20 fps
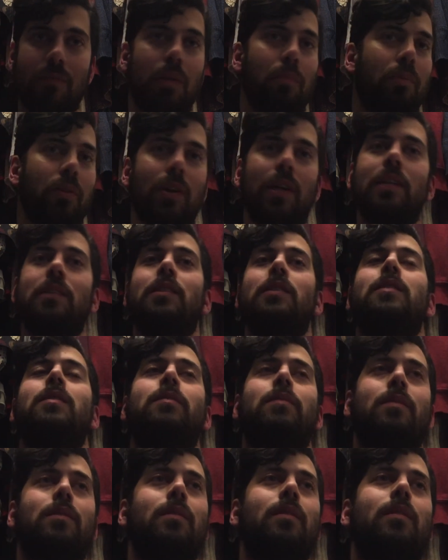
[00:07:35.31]
The
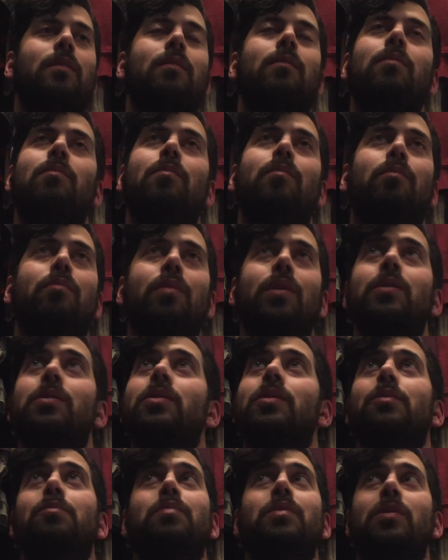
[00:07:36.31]
priests, the
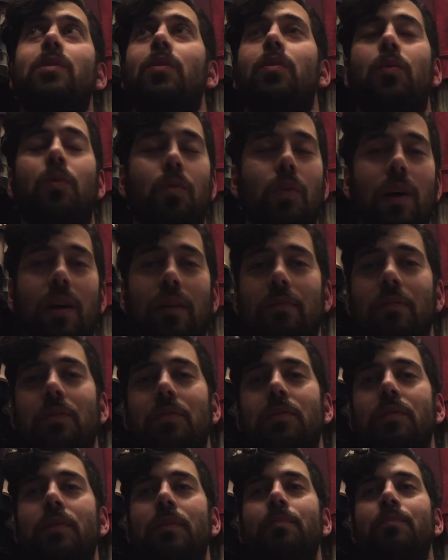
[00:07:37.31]
bishops, the whoever's.